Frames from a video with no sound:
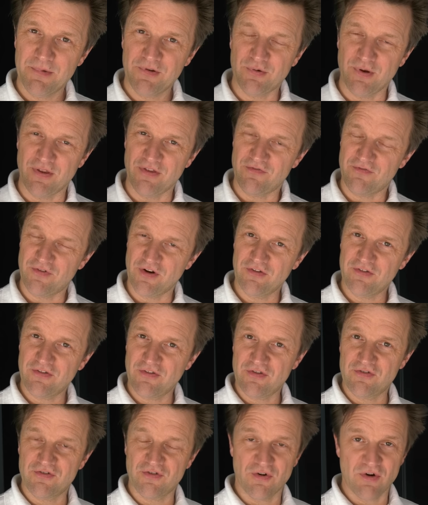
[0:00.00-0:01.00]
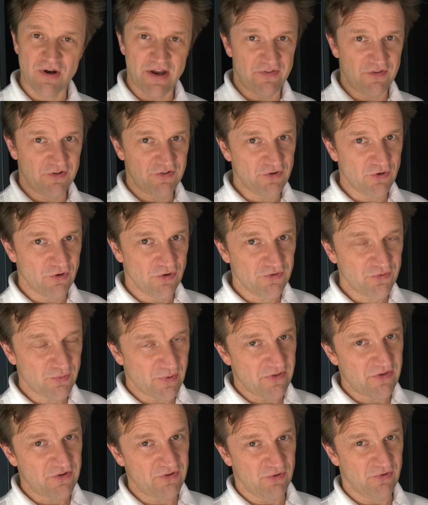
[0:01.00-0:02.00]
between the front of the drawer and the doors
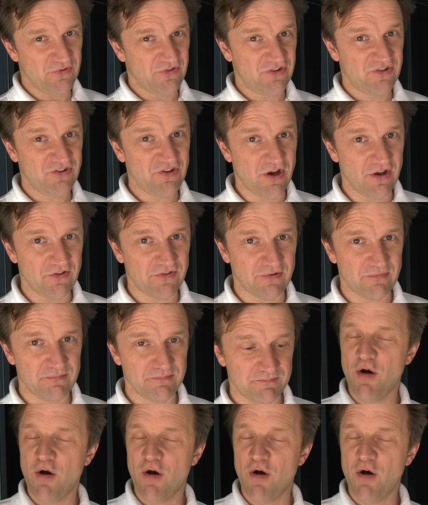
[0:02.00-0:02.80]
when the doors are shut.